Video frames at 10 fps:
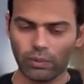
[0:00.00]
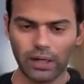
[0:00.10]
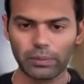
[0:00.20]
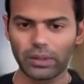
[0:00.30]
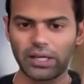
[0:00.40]
have
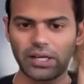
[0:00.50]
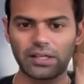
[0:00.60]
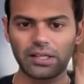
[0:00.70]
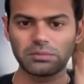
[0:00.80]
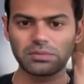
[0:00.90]
multiple data
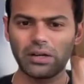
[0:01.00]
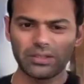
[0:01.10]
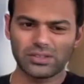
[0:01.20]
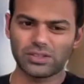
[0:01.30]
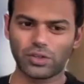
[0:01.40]
teams. How
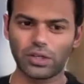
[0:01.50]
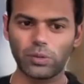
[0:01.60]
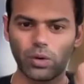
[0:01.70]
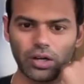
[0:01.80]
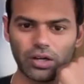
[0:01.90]
does this really
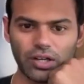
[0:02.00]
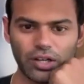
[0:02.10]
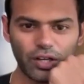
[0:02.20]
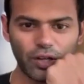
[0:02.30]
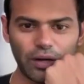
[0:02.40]
work,
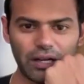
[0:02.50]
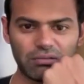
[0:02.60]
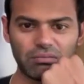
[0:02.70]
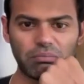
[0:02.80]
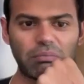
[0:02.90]

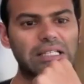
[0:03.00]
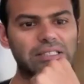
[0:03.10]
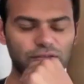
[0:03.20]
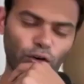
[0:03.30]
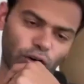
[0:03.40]
in
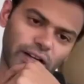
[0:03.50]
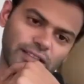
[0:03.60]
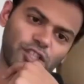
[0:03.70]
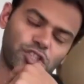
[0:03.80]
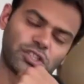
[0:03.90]
massive
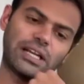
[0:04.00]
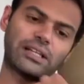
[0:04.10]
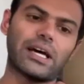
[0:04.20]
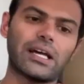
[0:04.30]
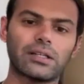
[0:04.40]
organizations like
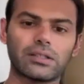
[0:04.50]
that?